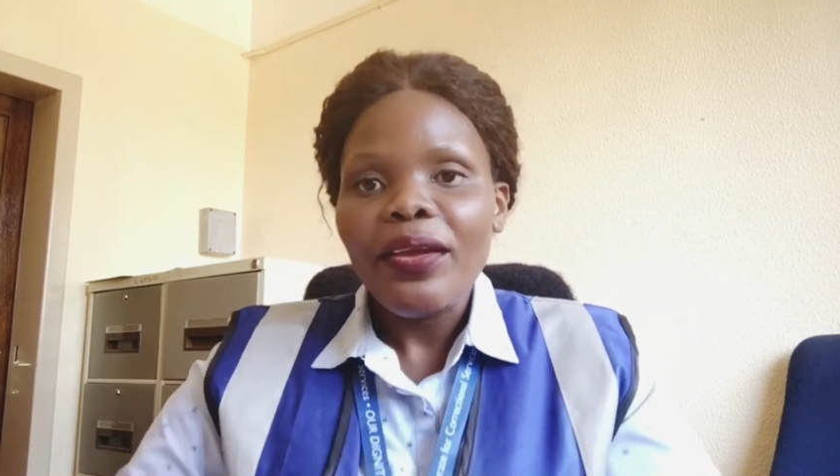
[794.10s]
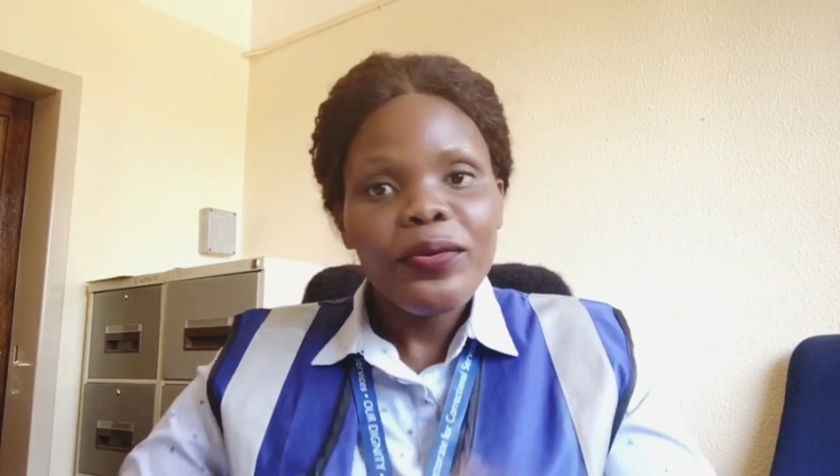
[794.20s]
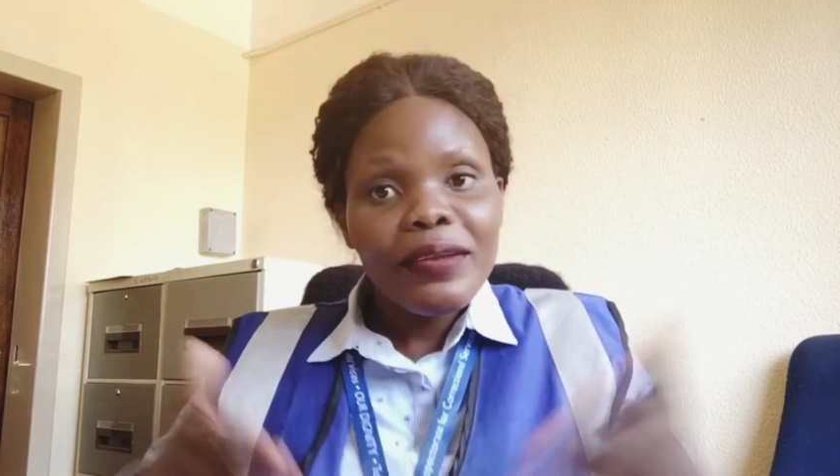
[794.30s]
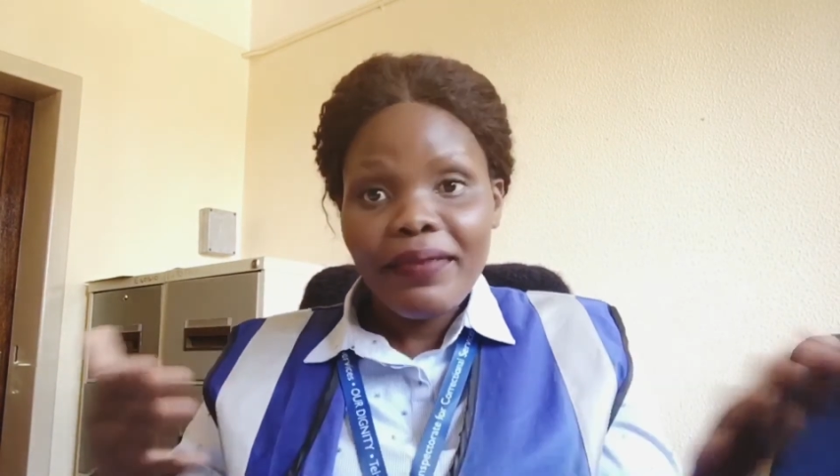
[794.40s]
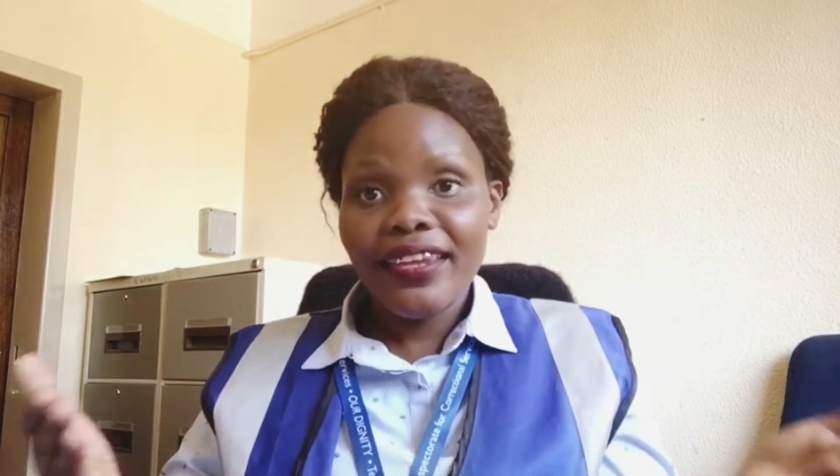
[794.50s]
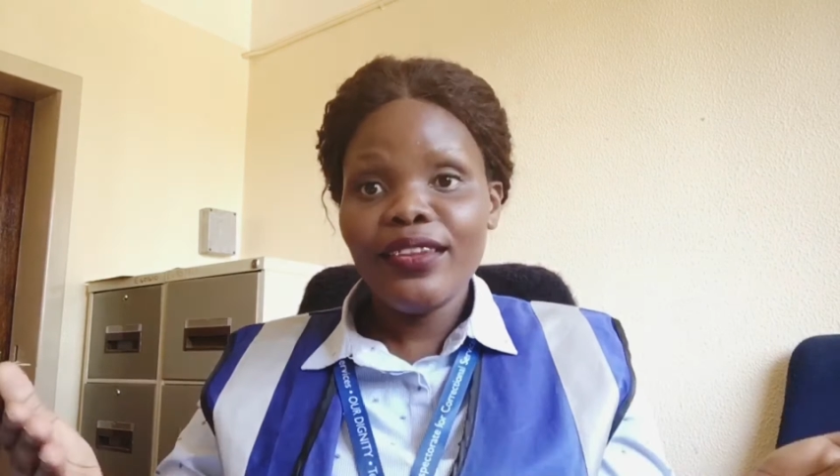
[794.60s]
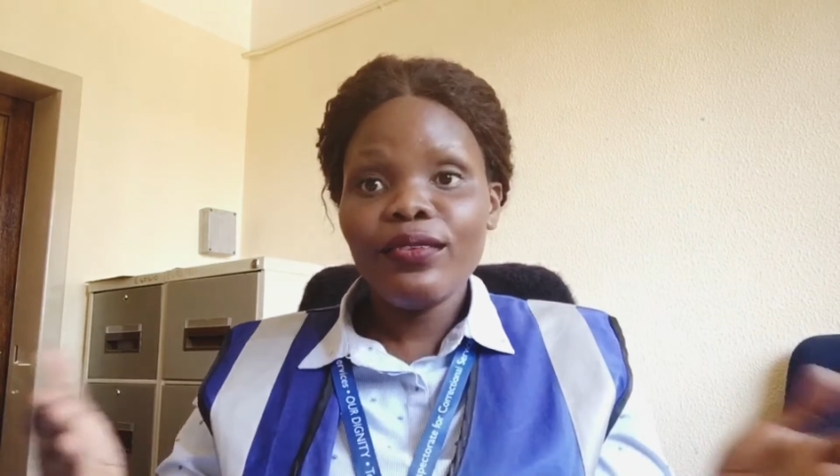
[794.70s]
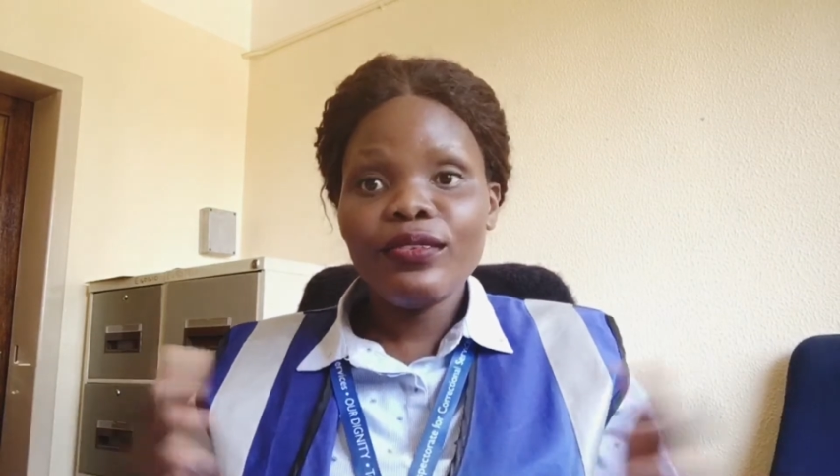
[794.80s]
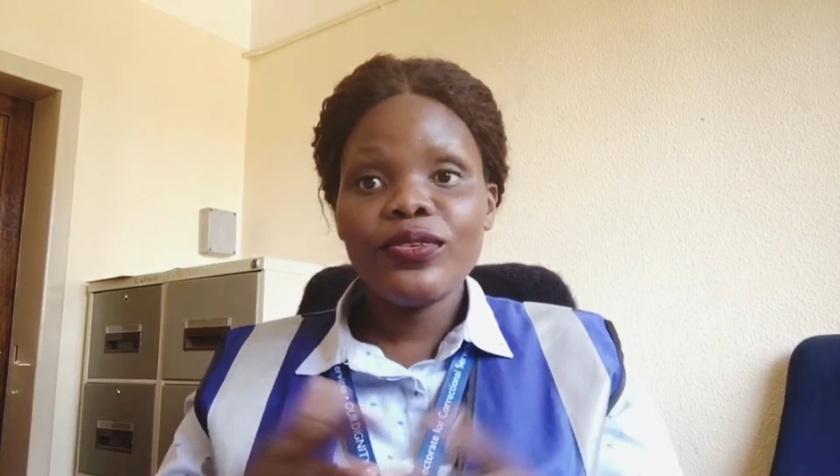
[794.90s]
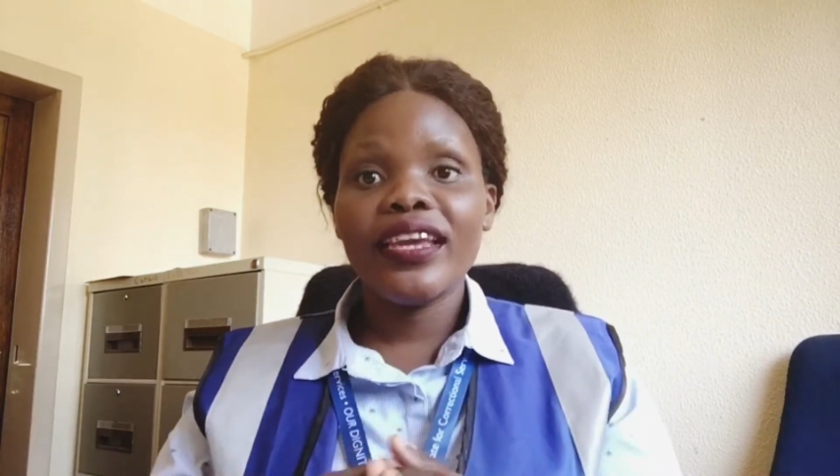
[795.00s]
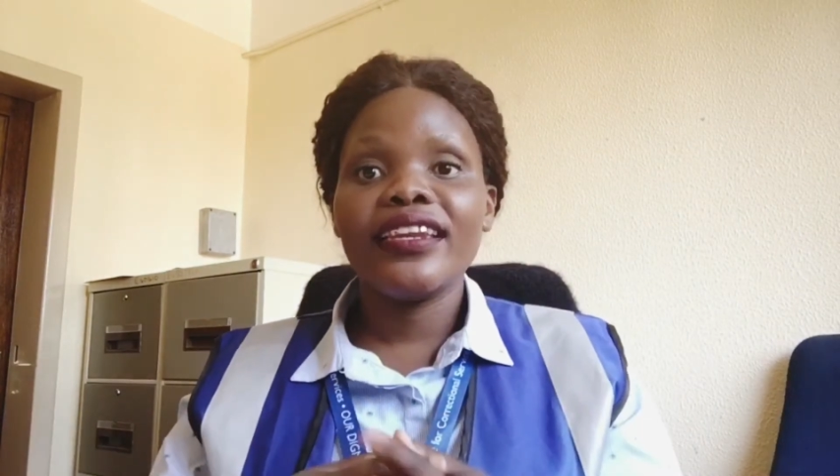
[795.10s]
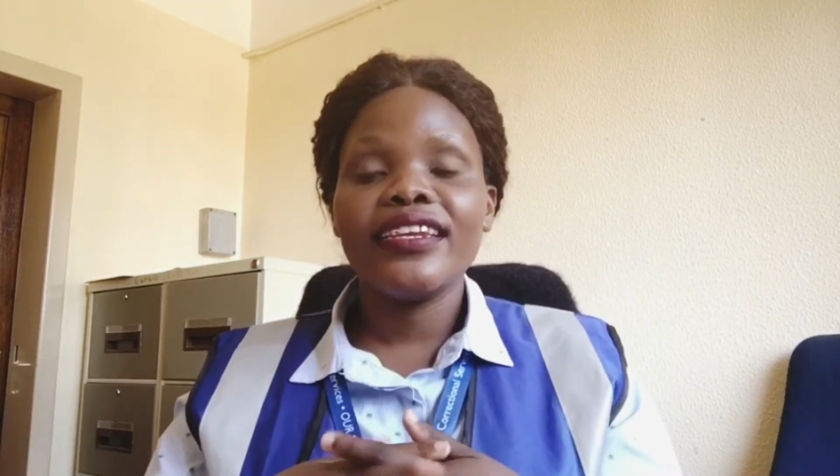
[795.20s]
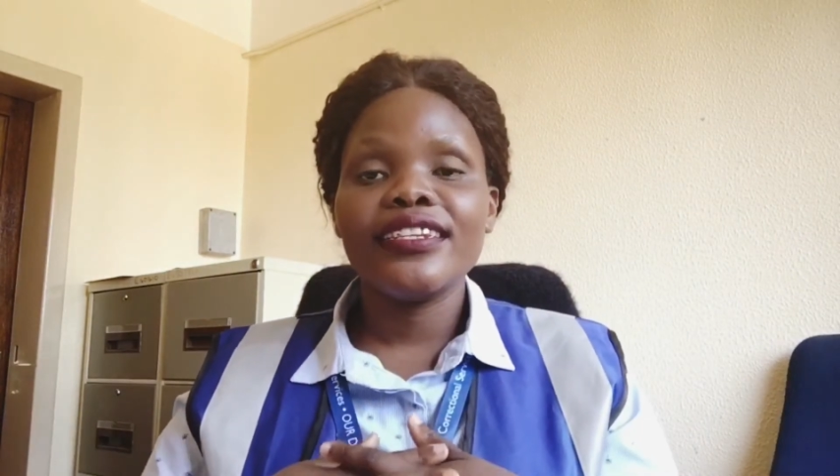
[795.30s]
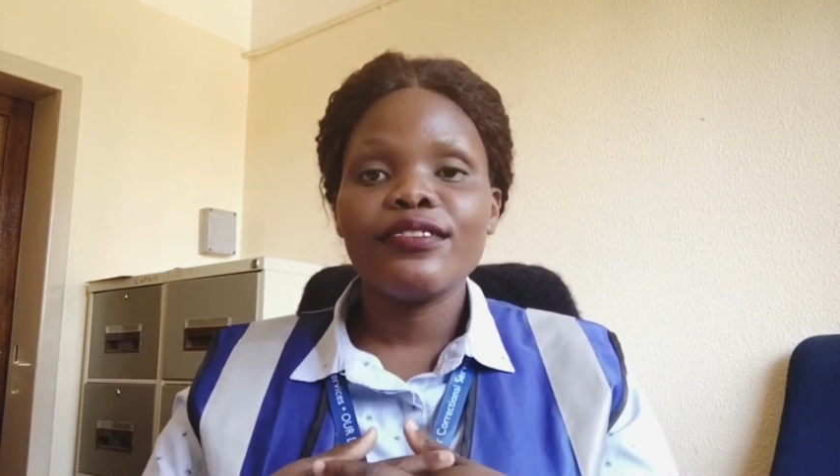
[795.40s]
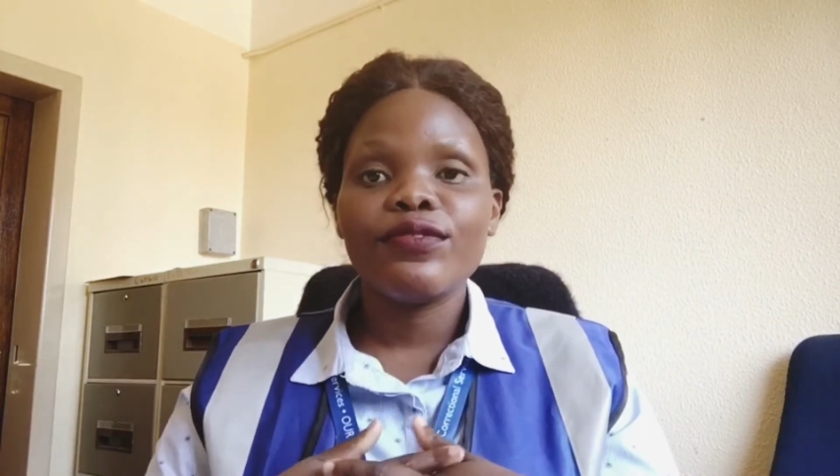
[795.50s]
make it through to any
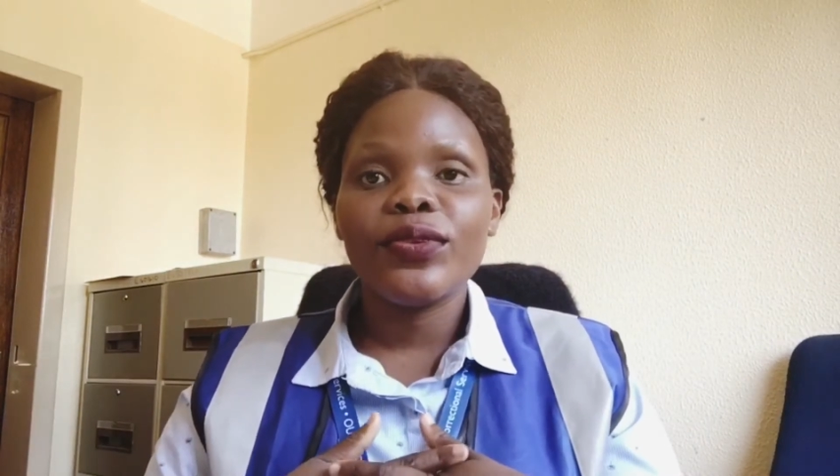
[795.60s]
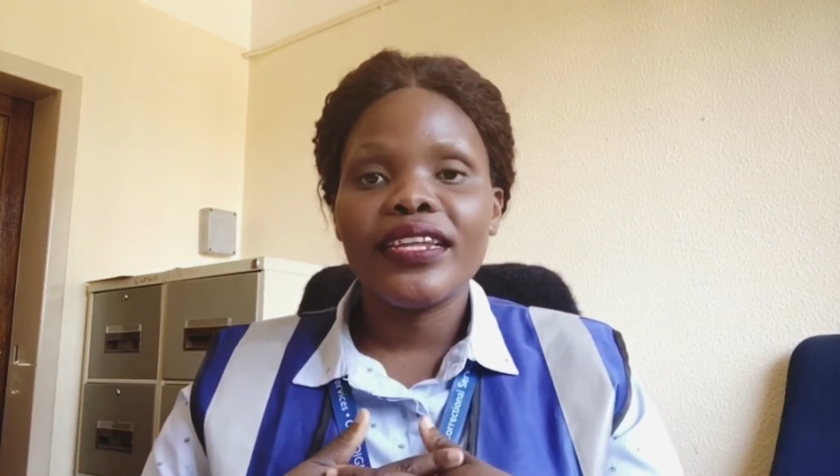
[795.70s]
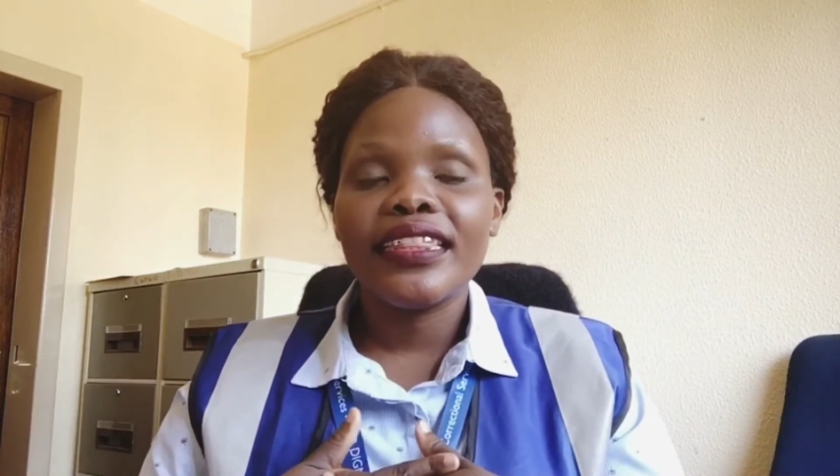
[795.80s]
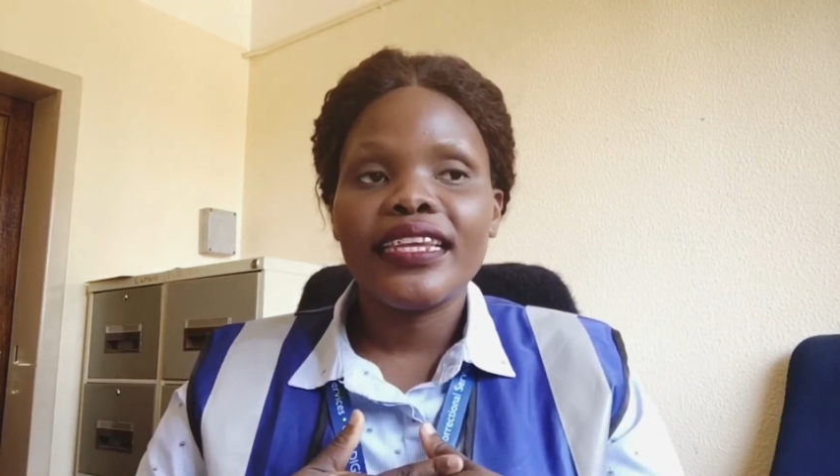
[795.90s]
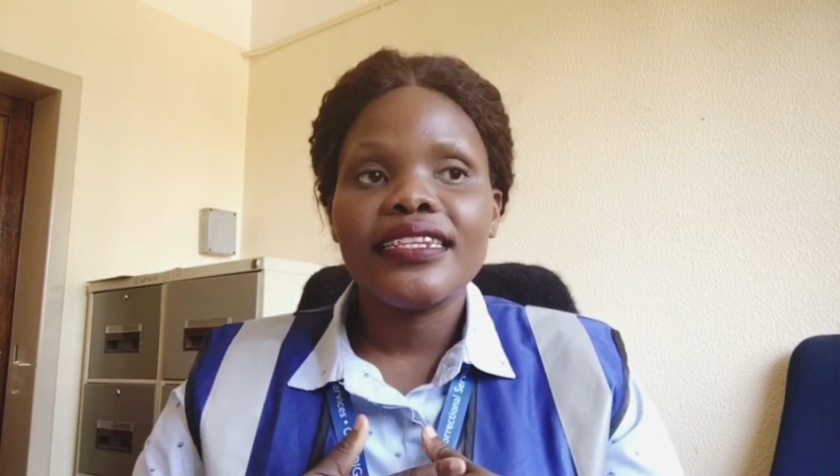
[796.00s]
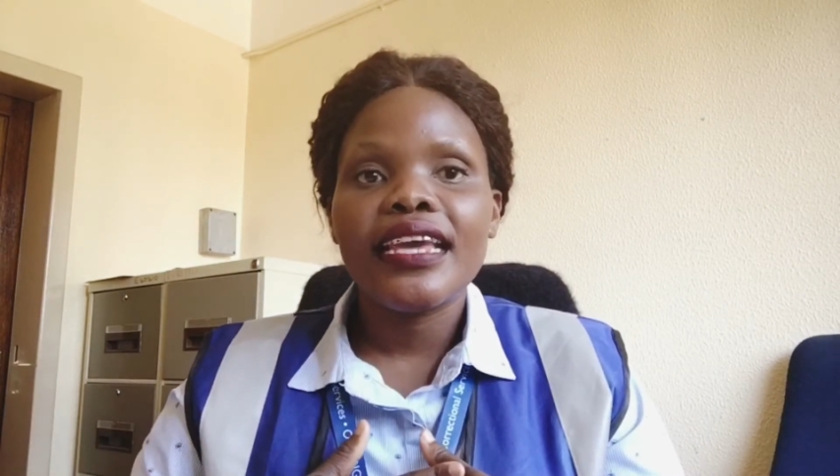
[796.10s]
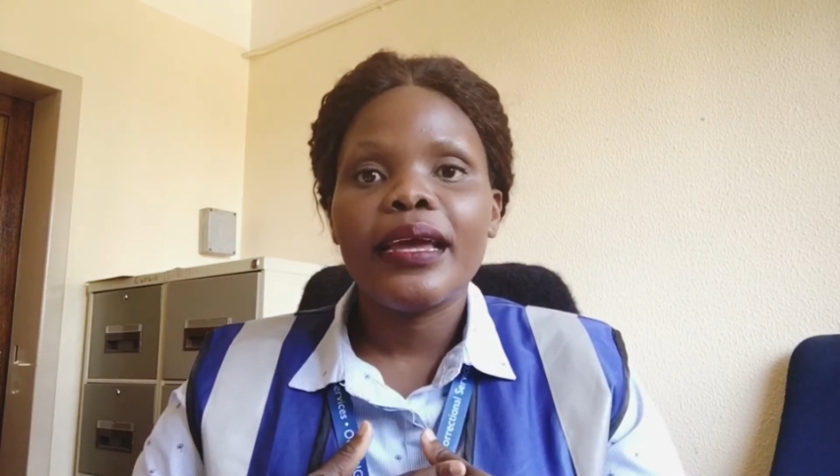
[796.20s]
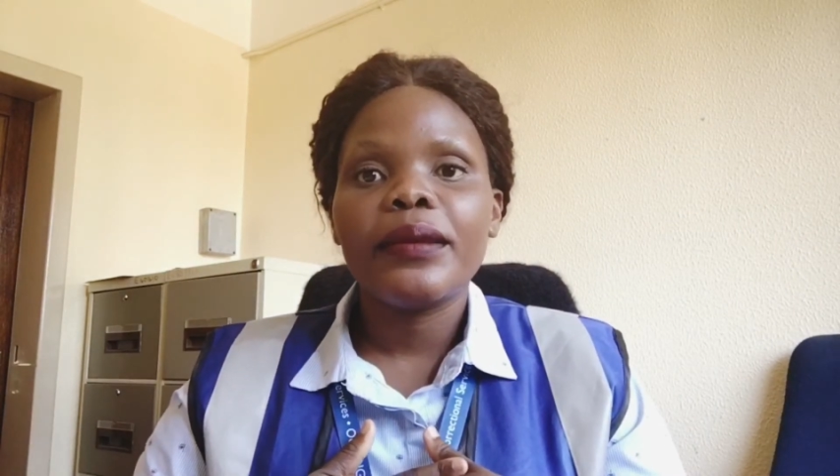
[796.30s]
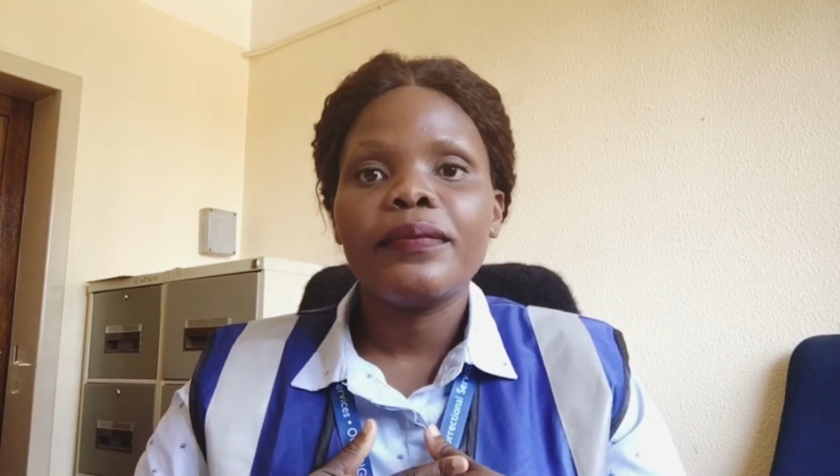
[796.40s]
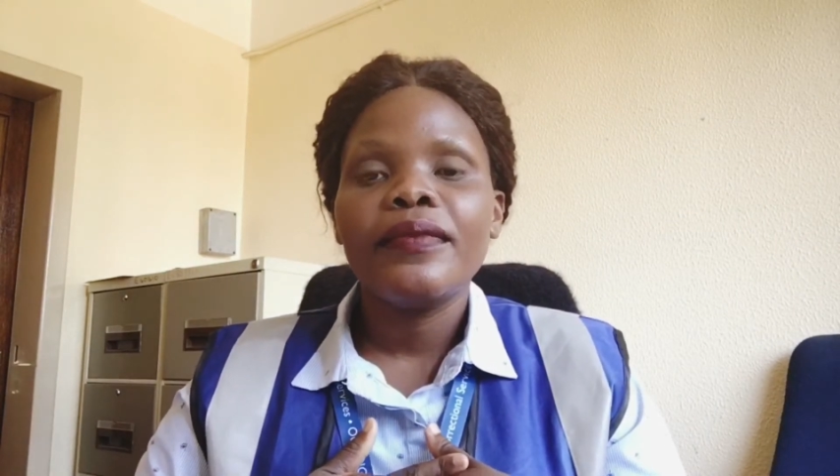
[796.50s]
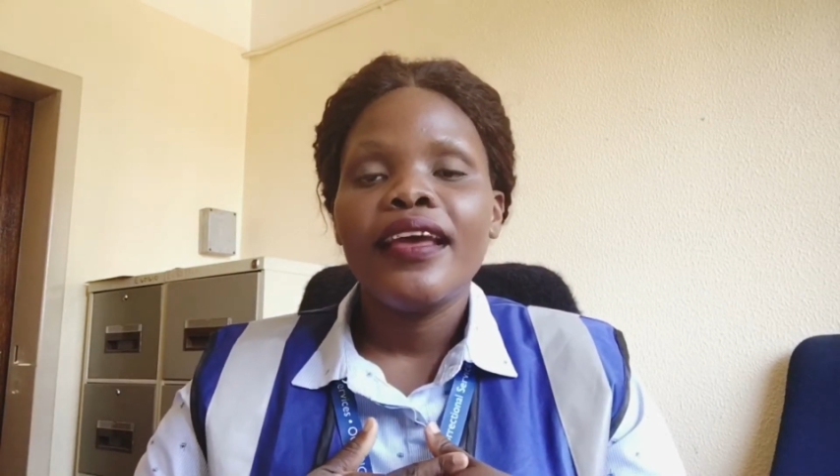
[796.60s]
interview at that time